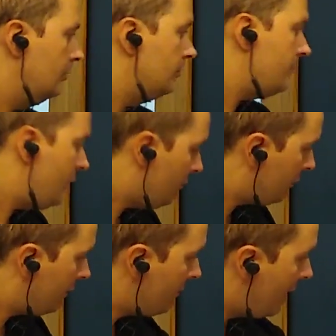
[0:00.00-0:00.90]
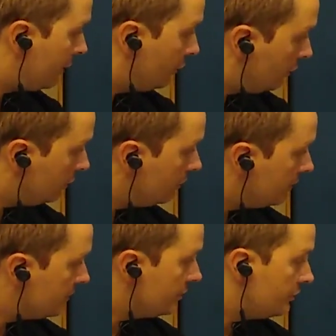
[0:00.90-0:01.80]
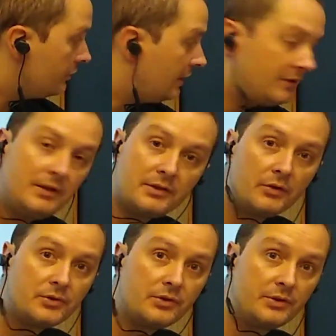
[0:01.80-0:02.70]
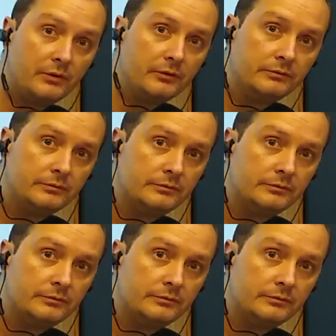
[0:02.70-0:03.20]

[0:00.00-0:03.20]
Remember that my goal is to show that this goes to 0.